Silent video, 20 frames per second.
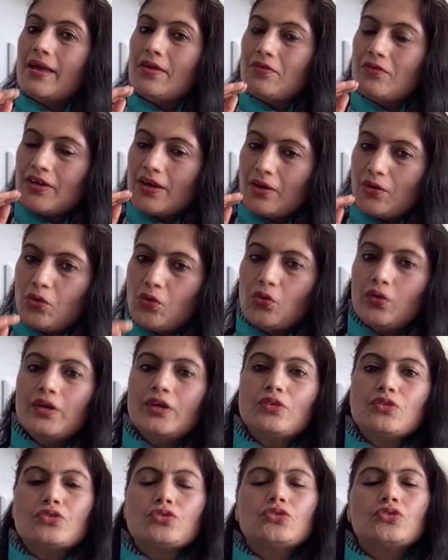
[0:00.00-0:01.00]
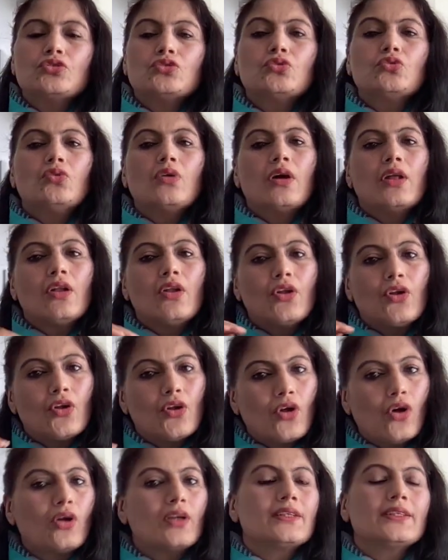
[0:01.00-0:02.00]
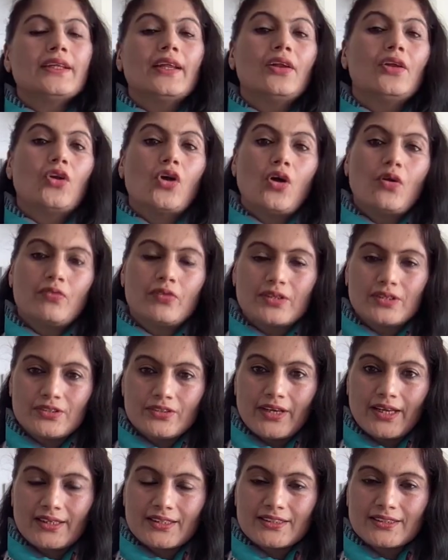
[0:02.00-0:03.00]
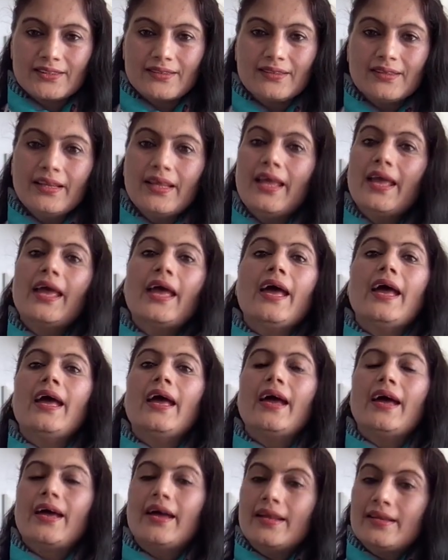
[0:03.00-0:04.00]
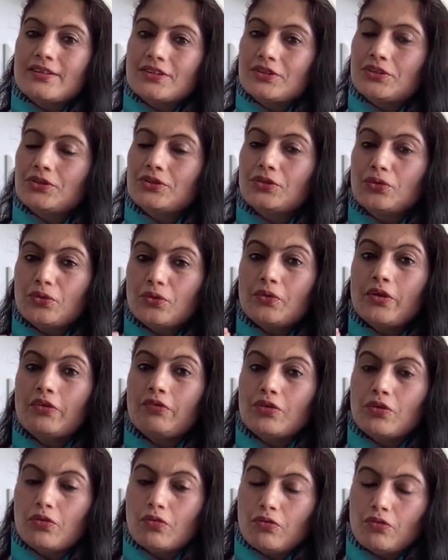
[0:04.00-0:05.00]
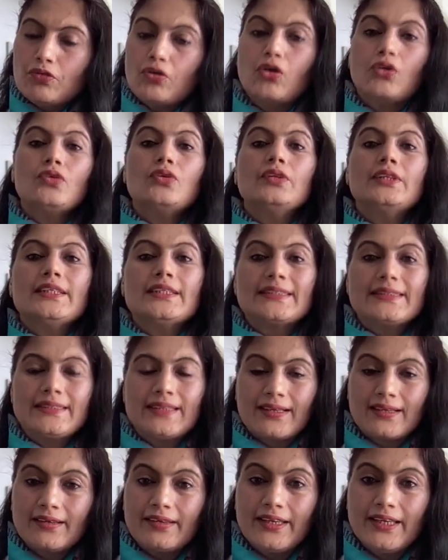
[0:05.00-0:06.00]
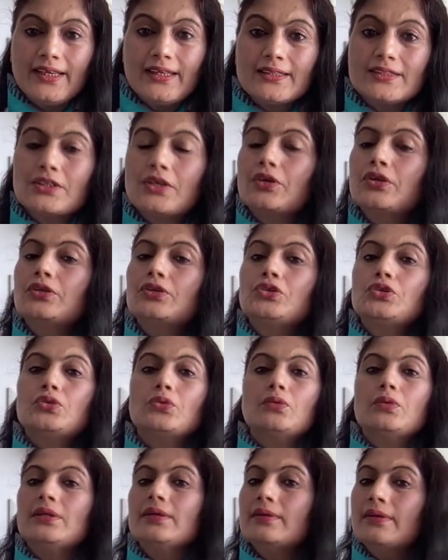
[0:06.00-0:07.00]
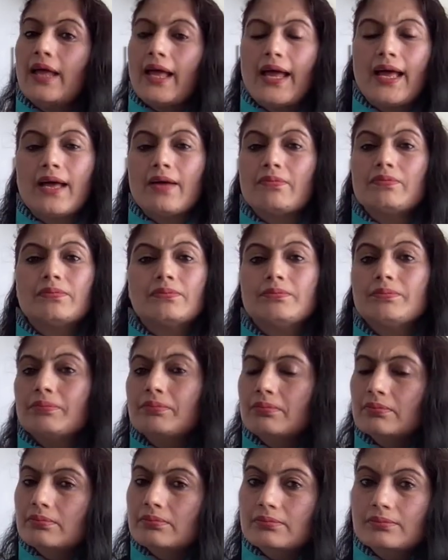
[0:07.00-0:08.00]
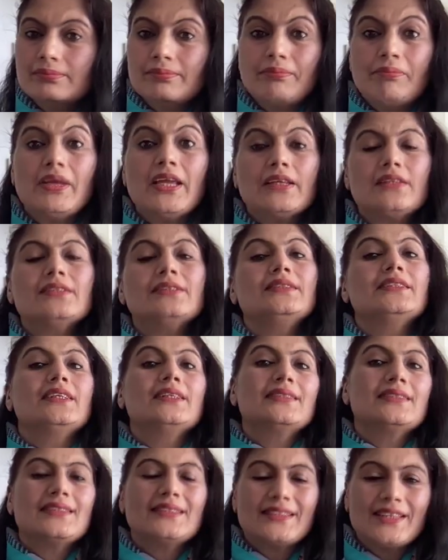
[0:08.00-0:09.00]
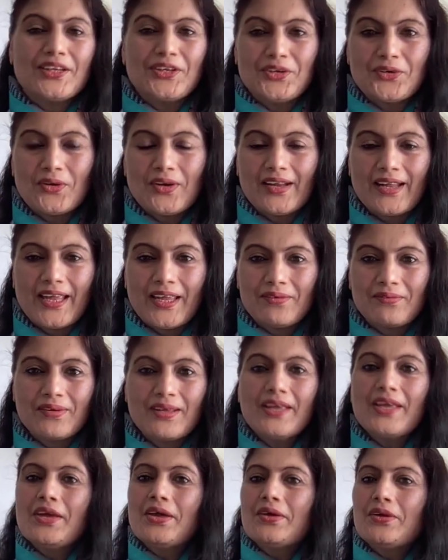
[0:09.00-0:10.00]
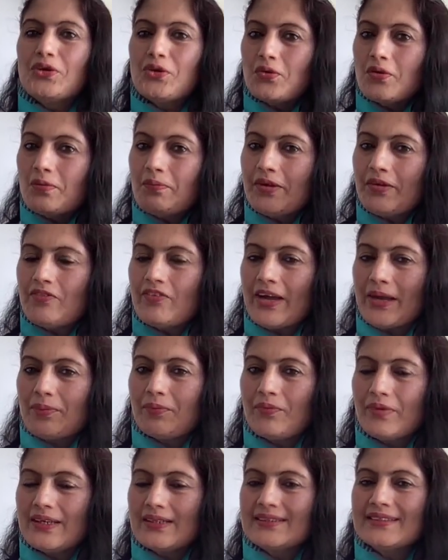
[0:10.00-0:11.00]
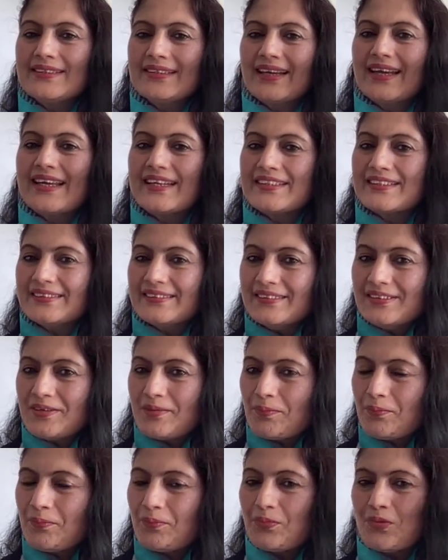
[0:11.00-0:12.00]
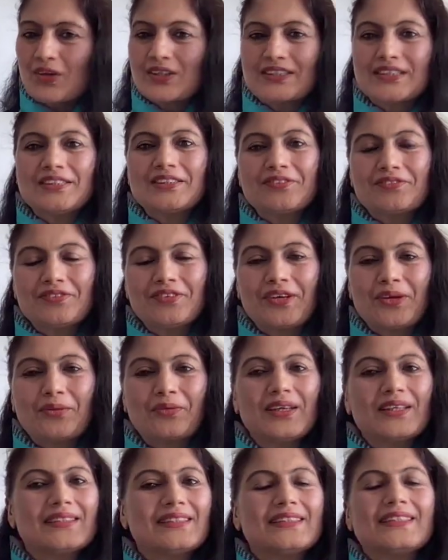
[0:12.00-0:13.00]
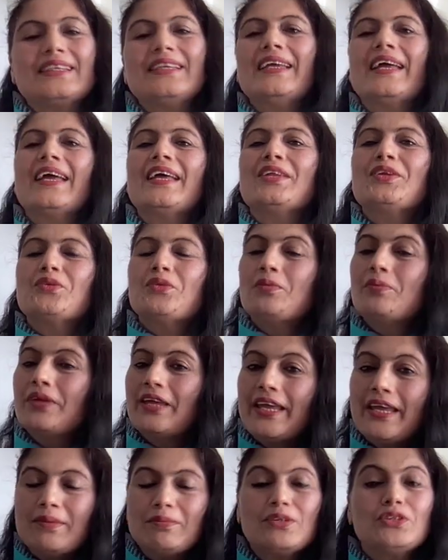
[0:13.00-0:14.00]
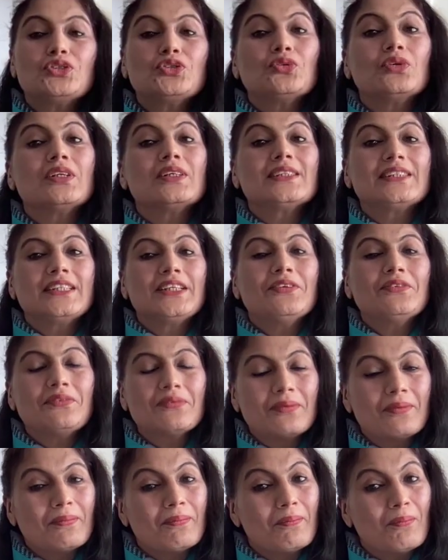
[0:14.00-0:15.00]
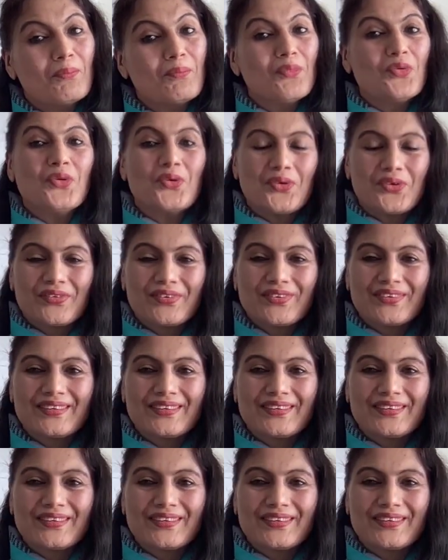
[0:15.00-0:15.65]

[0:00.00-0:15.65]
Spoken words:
We are going to do a lot in law of attraction. And, you know, if you'll follow these techniques, you will have major changes in your life. You will be vibrating at a positive frequency and you'll be able to achieve more.